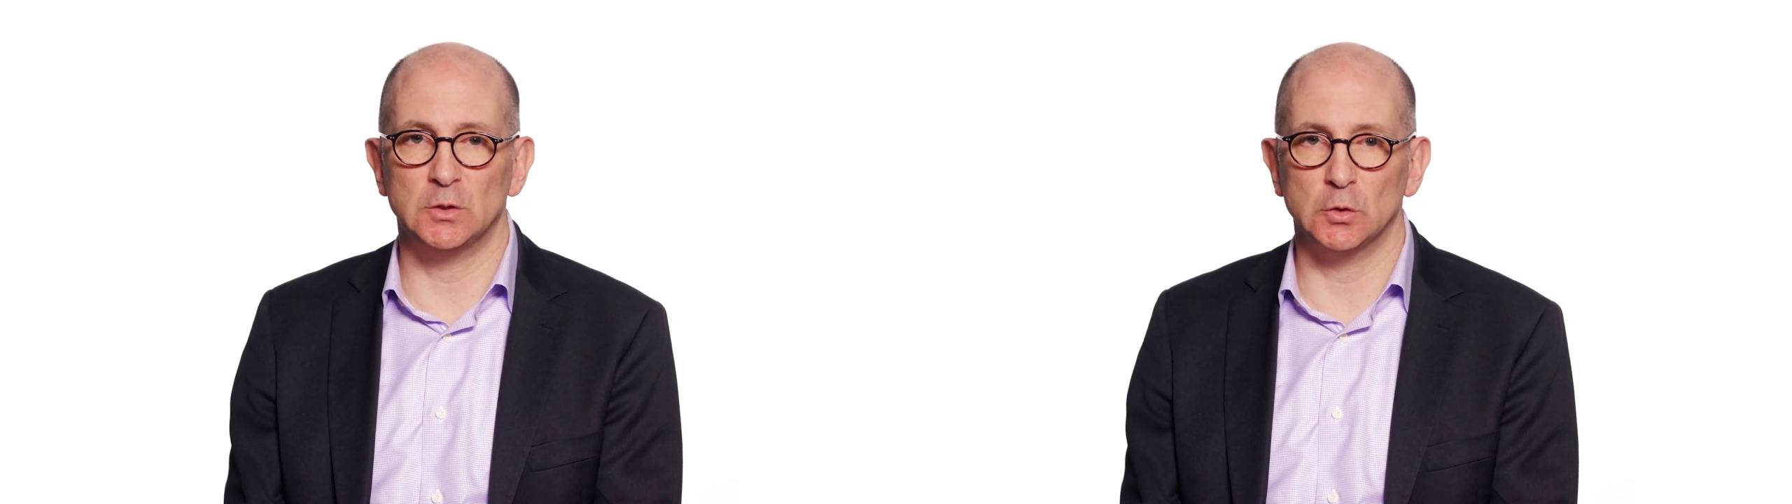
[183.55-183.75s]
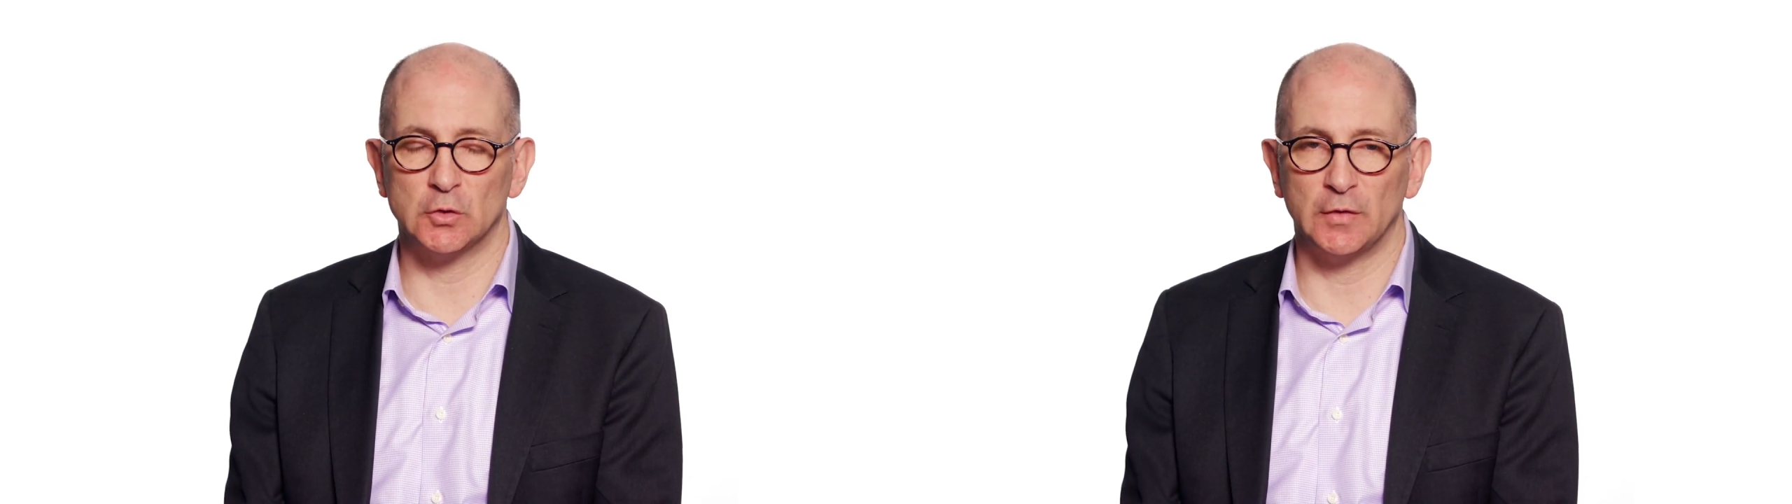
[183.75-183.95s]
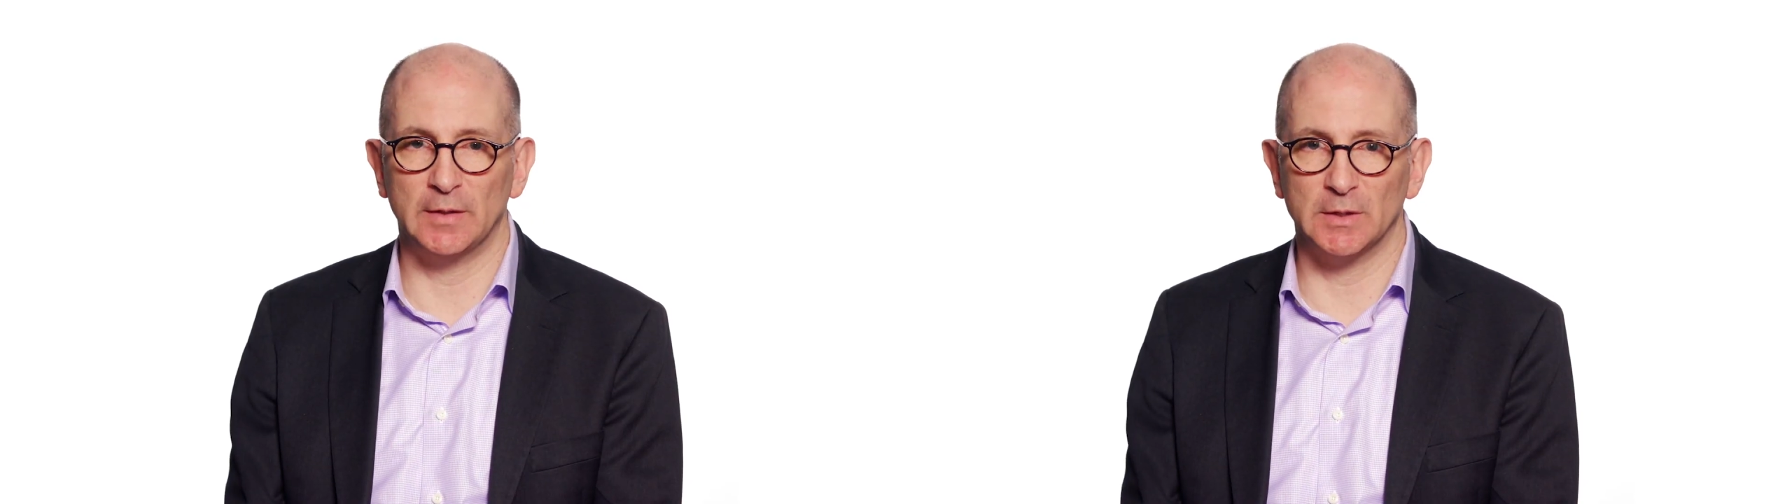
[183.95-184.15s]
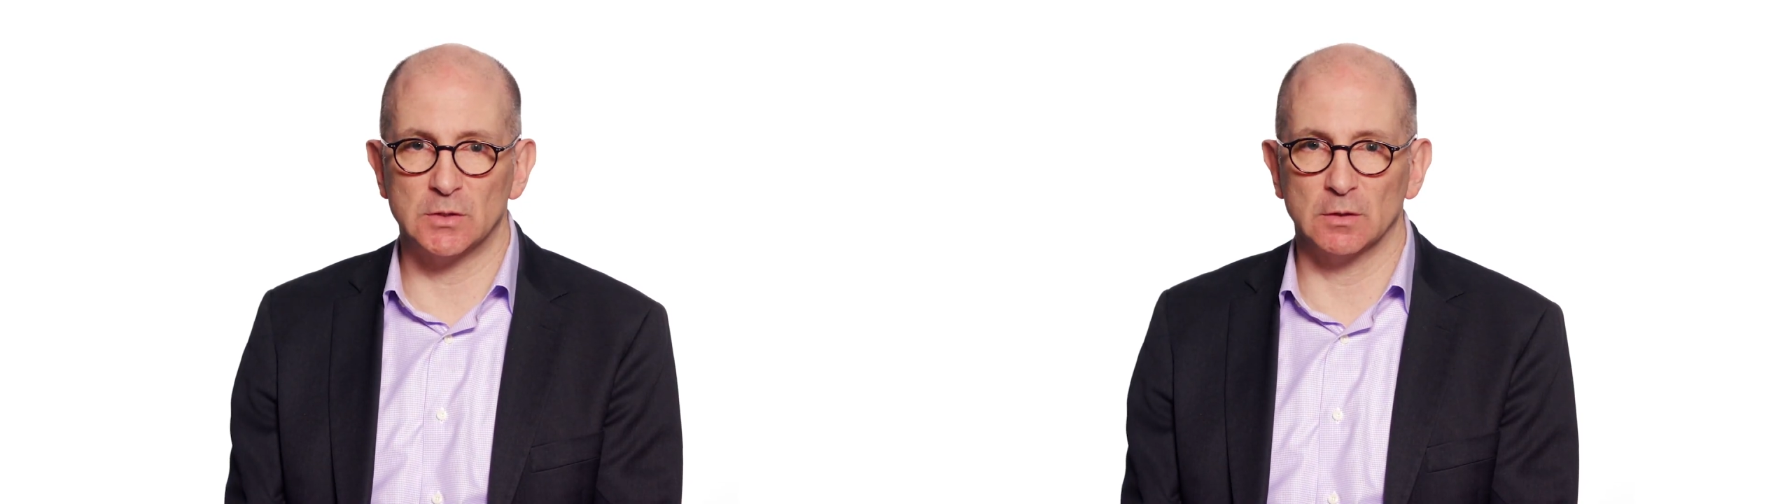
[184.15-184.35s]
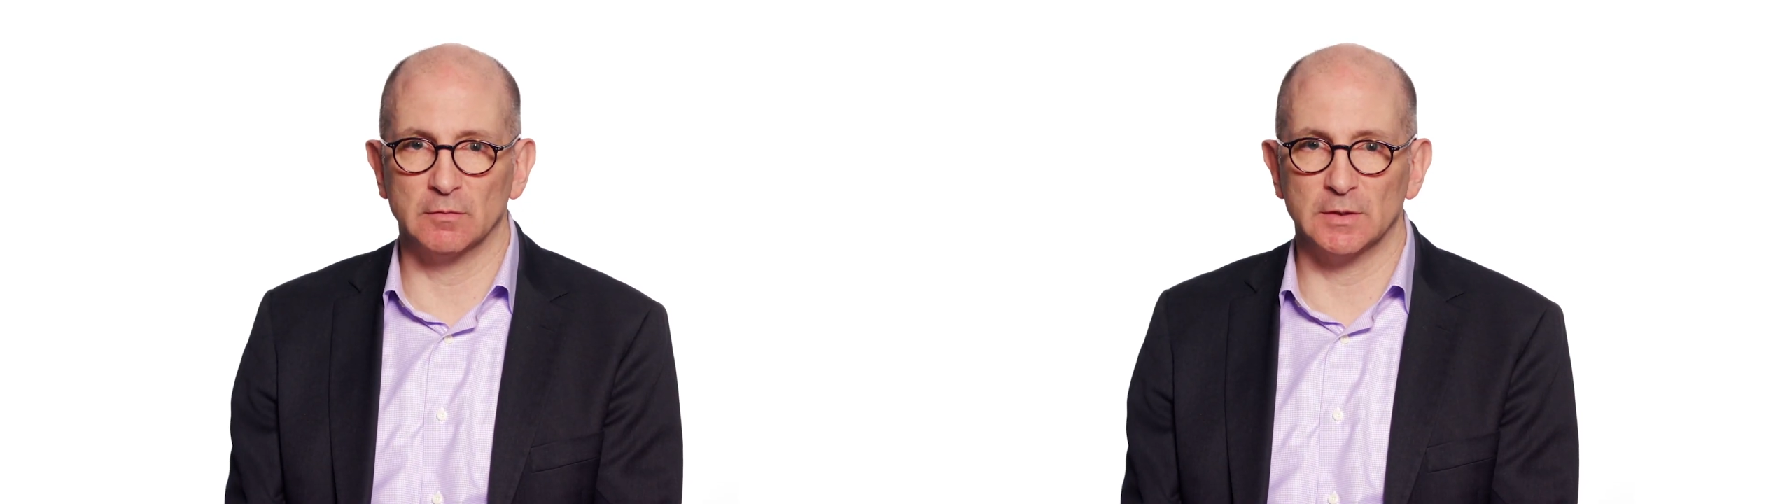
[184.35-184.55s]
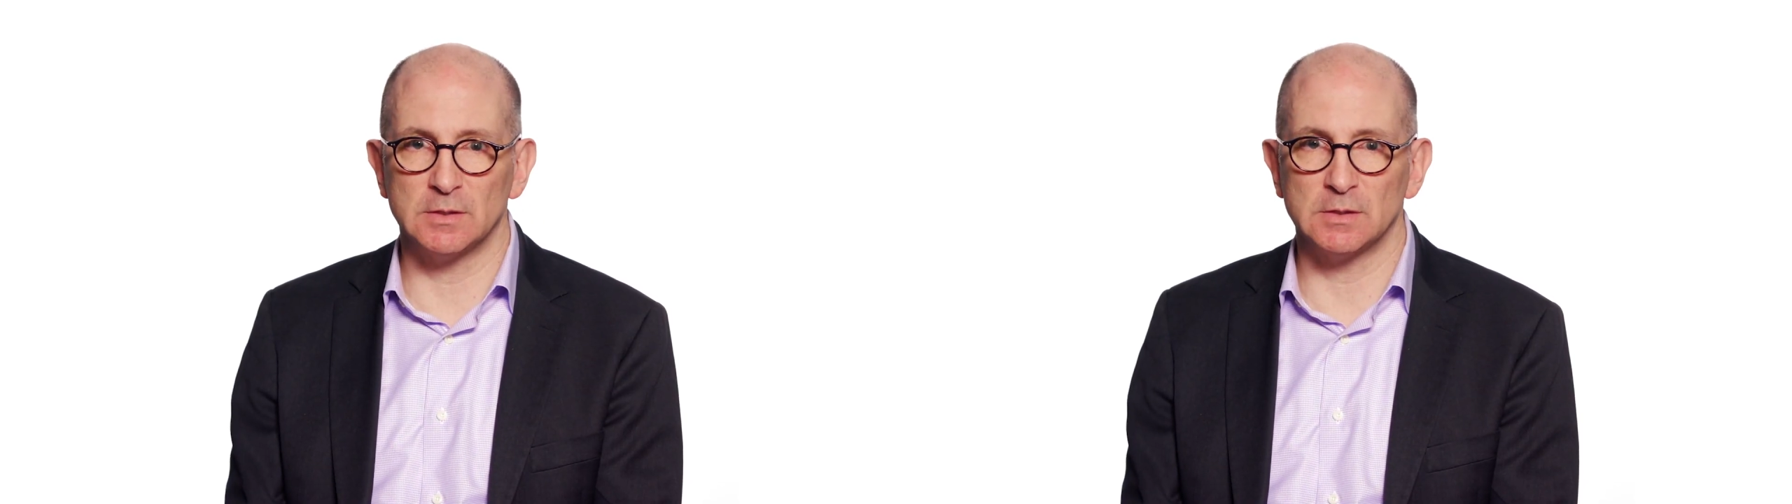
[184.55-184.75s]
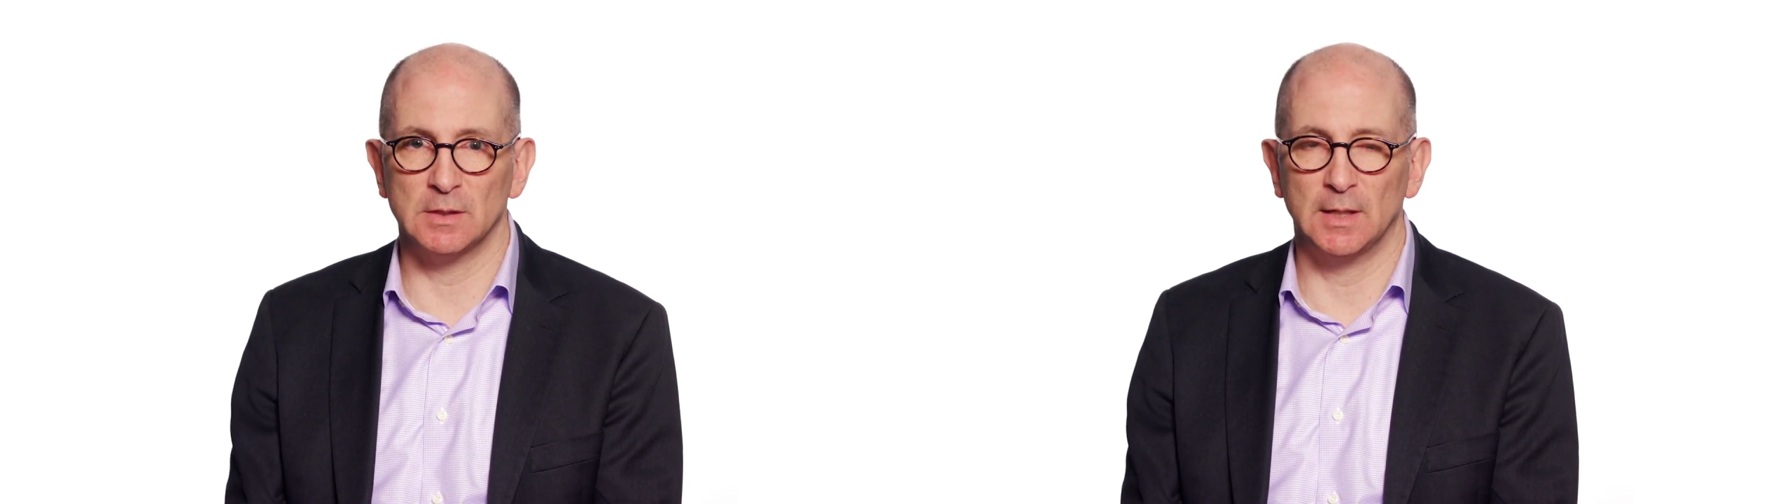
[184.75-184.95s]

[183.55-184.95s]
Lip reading: Jewish Family Service